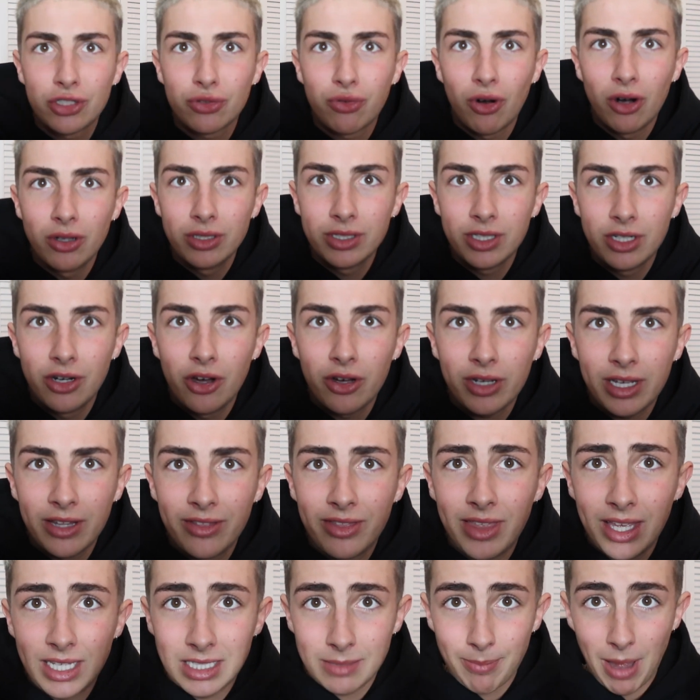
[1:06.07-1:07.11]
Trotters are knocking
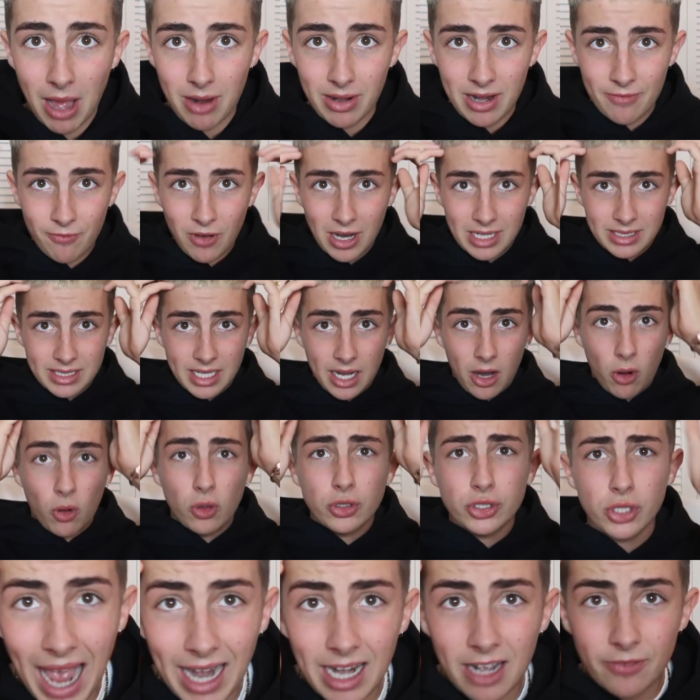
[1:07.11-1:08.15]
things about left, right and center.
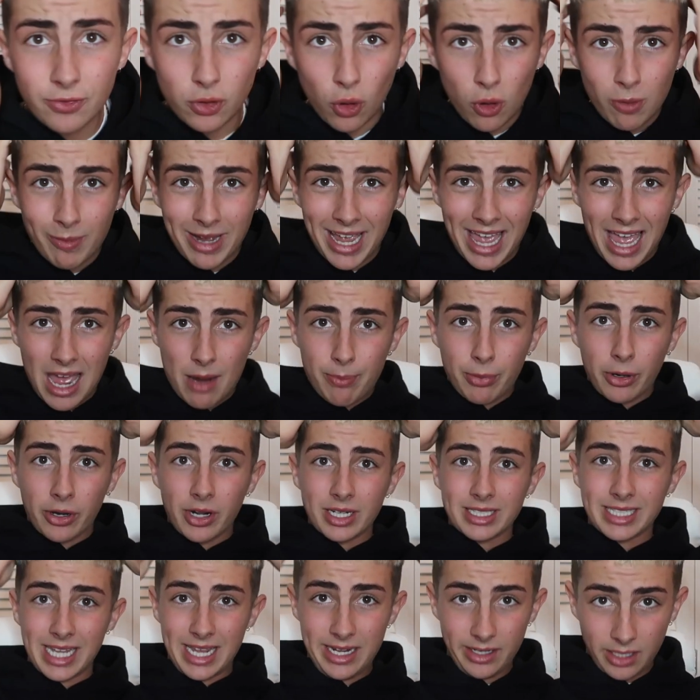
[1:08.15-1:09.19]
Also, I left all my hair
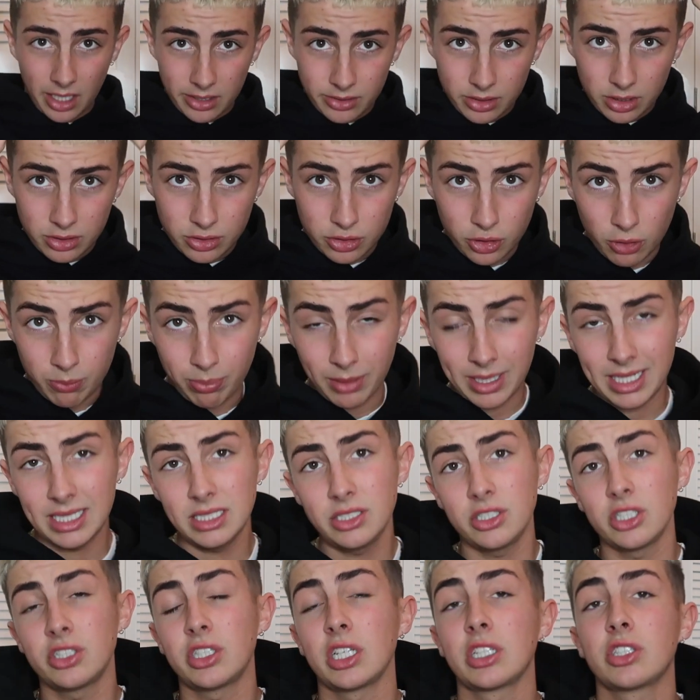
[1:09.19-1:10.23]
products in London, so please
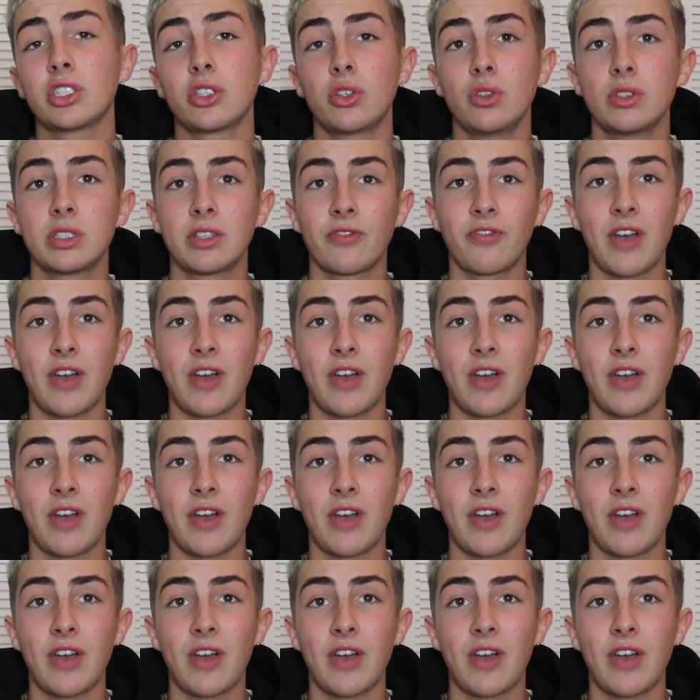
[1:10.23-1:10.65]
just excuse the